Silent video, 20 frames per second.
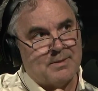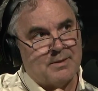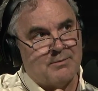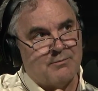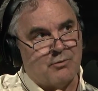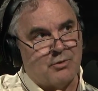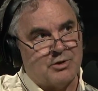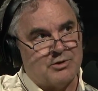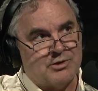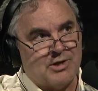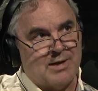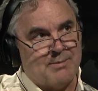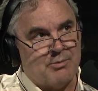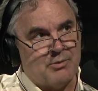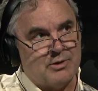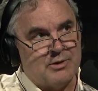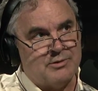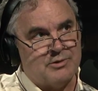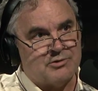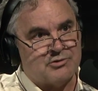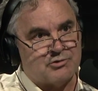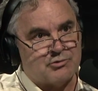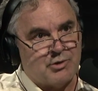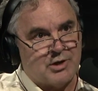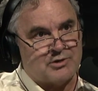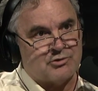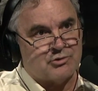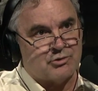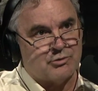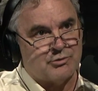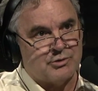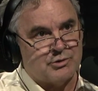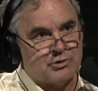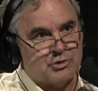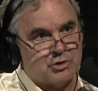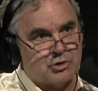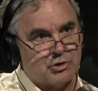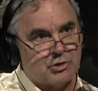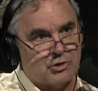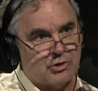for example, in the structure of the
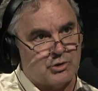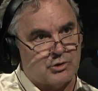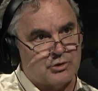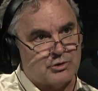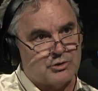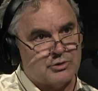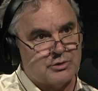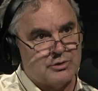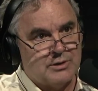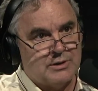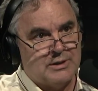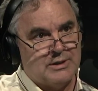church,